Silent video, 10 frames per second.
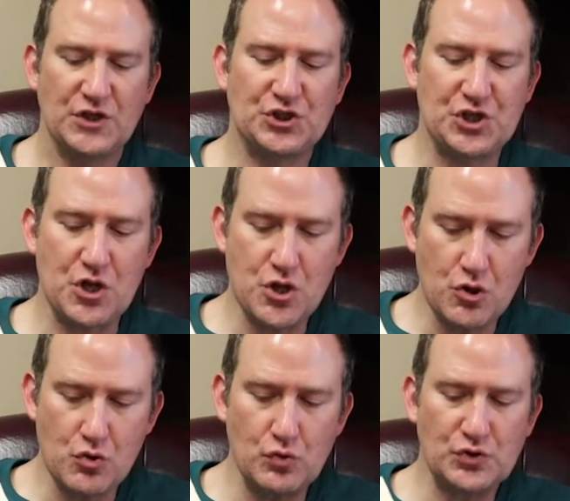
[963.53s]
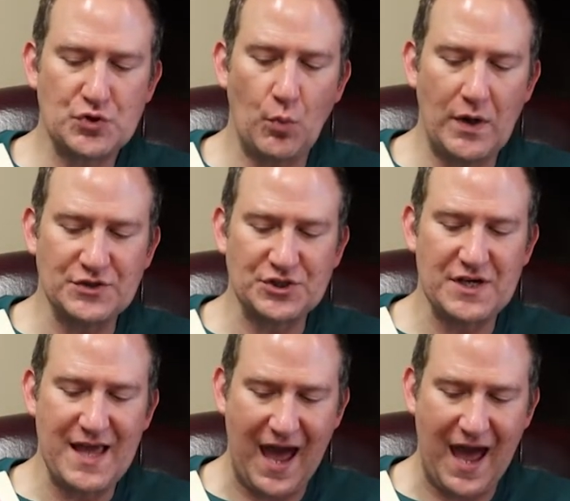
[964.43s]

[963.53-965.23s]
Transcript: She used what she